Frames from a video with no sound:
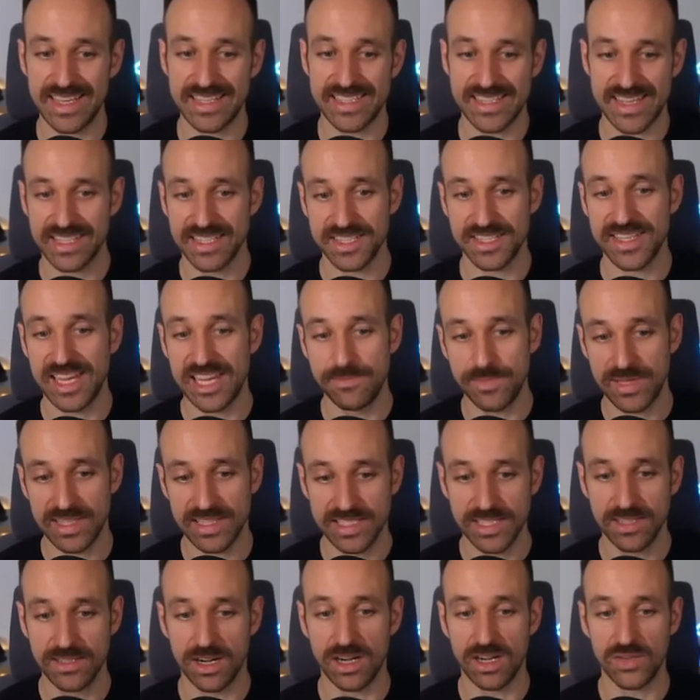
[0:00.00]
exact same
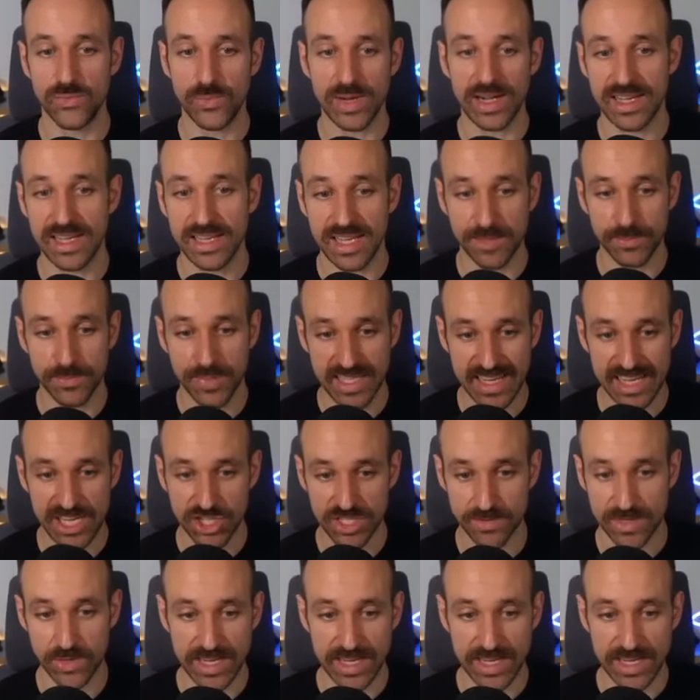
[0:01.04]
build of my application,